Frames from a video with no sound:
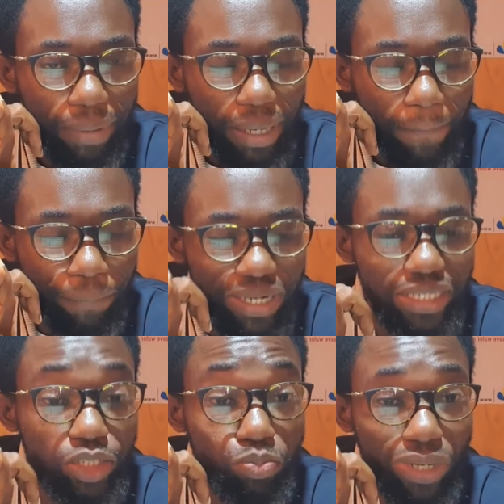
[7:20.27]

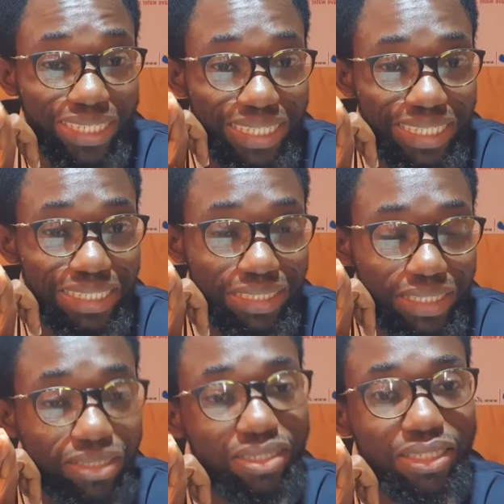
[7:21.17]
brings money in
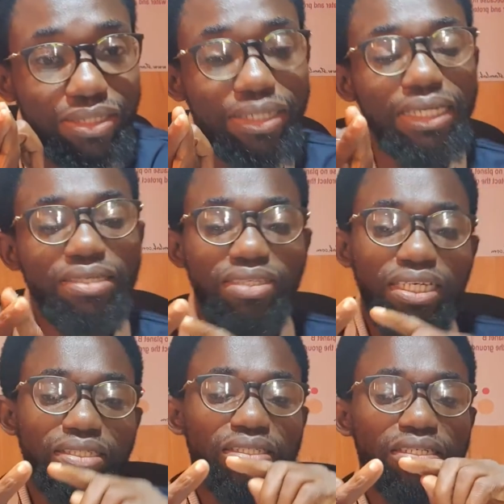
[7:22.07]
this thing? Is
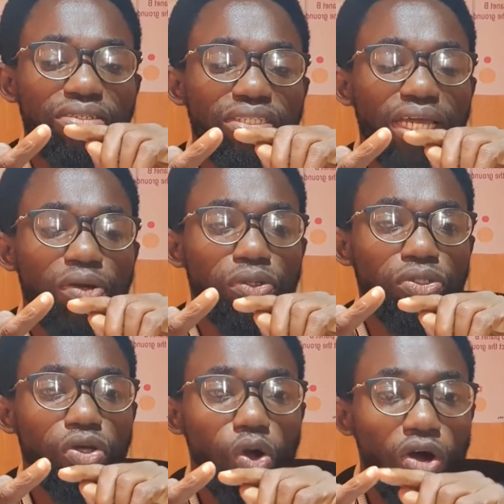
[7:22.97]
it the
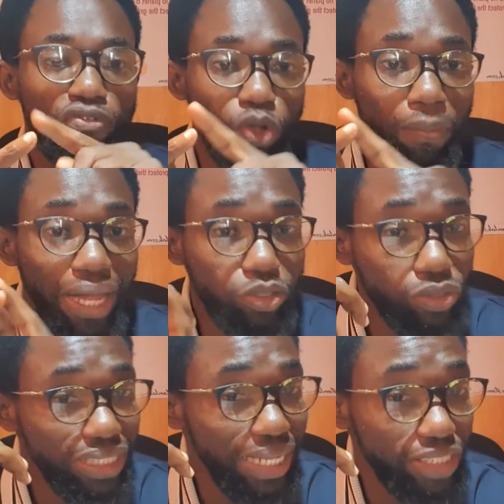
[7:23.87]
sales of
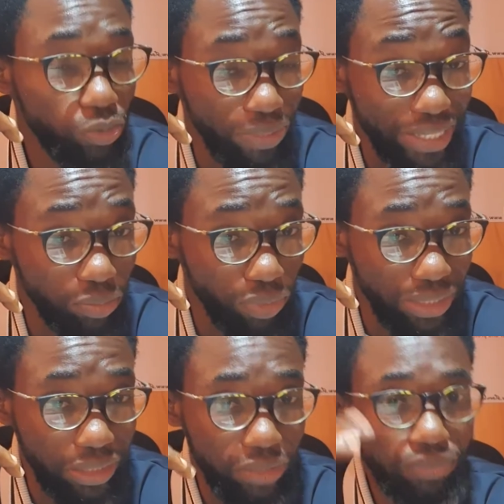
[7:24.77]
tomatoes that is bringing
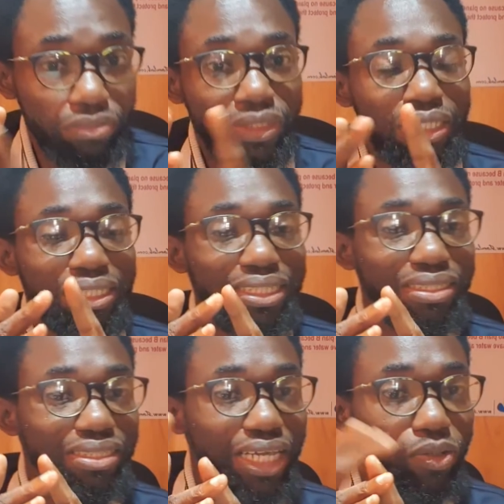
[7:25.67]
money, the
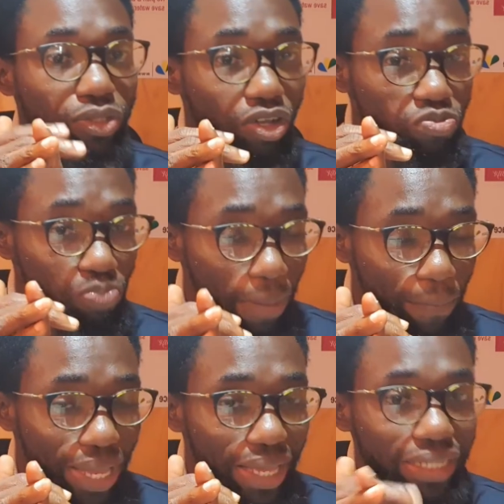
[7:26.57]
sales of
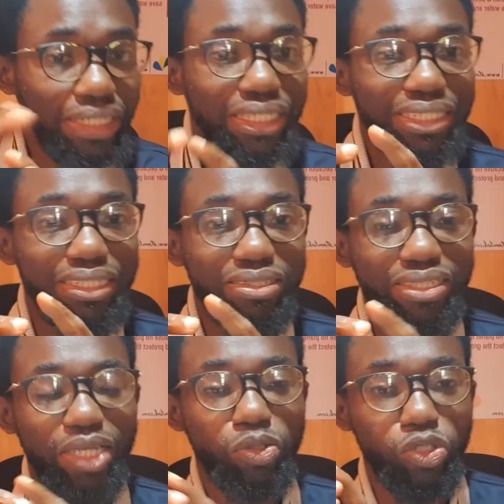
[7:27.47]
pepper, the
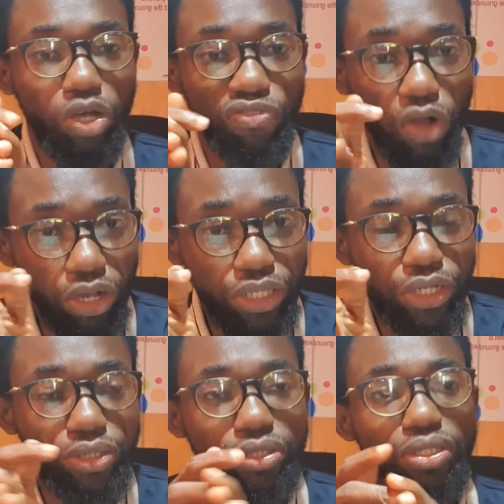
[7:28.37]
sales of
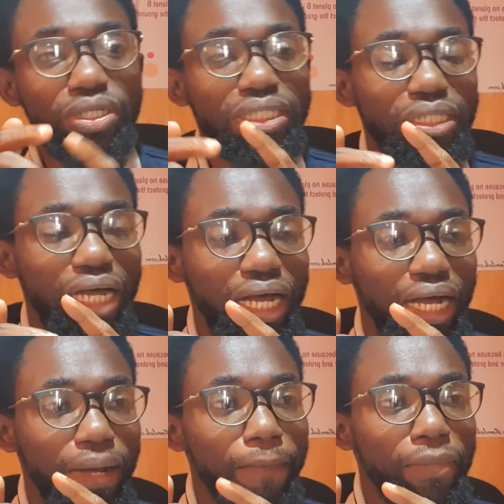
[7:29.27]
onions,
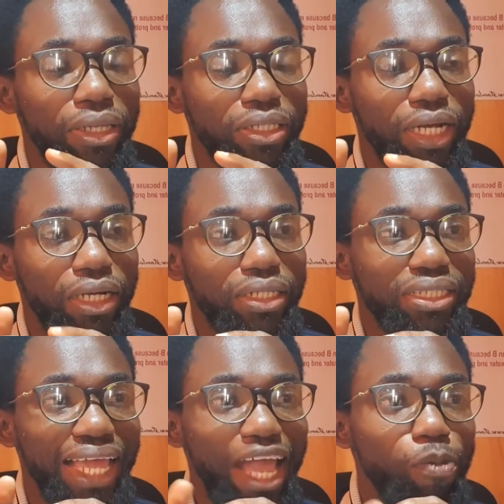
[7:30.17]

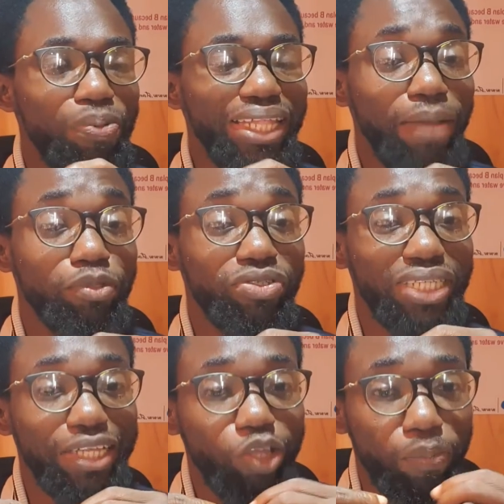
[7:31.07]
the helping them to
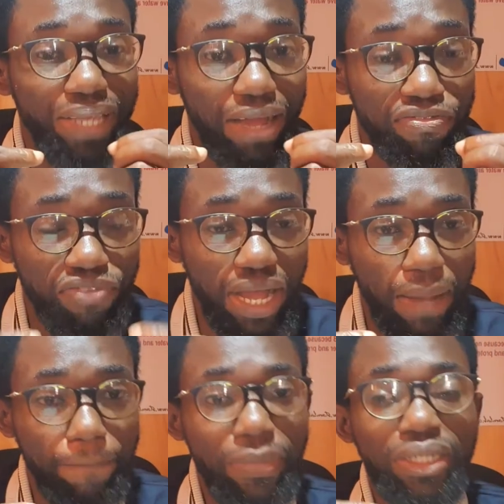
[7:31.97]
set up their
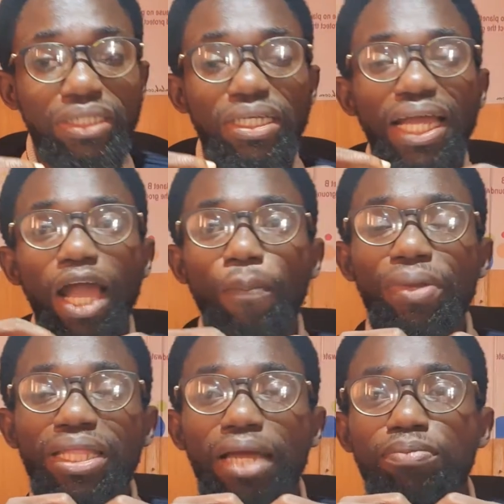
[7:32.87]
farm, the
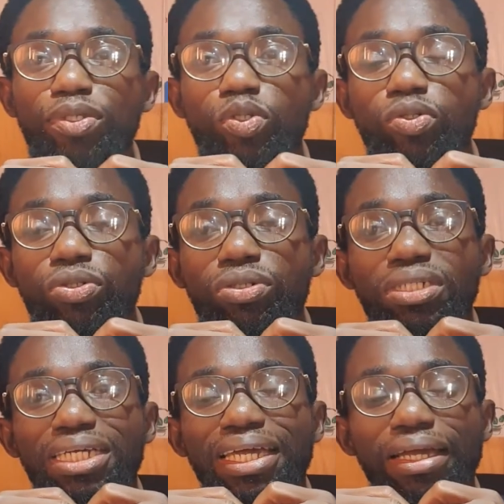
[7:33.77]
helping them to
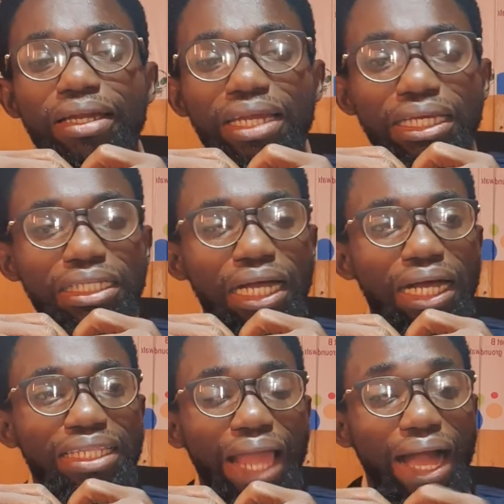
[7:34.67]
clean
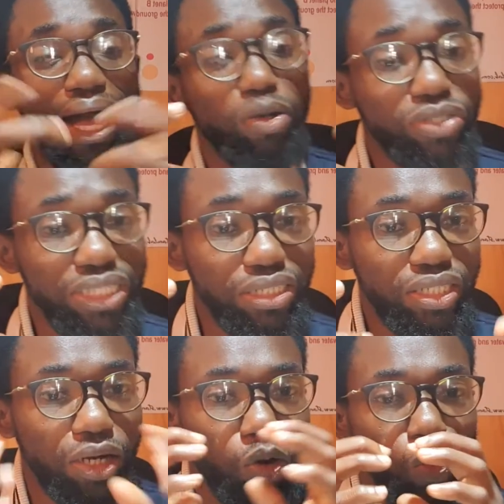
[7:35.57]
their houses?
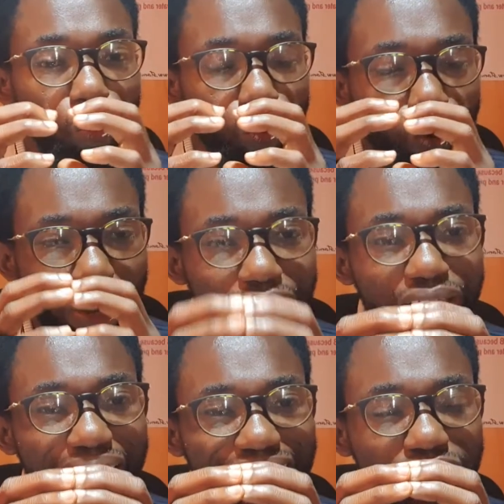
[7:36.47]
What
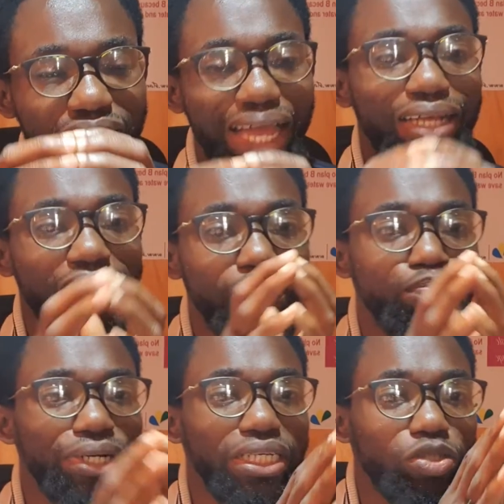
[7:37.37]
exactly
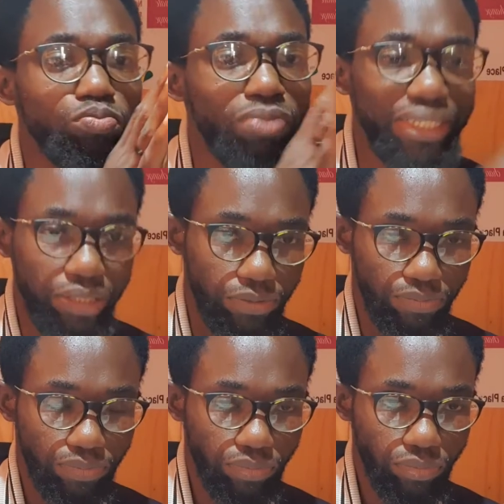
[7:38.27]
brings money?
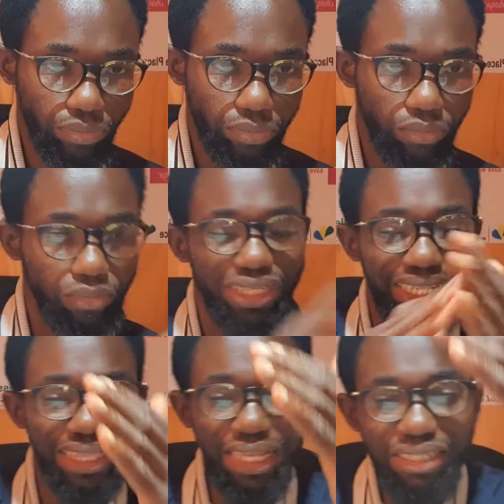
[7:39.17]

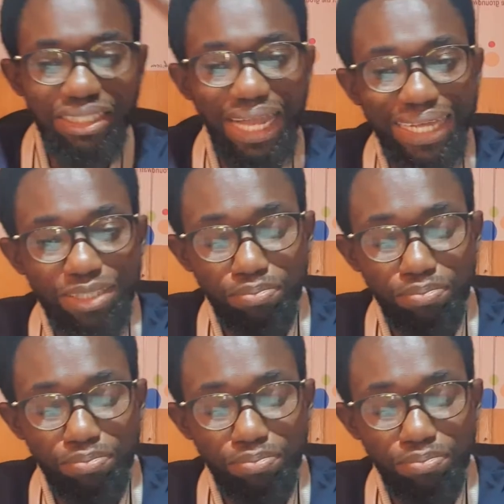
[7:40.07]
List as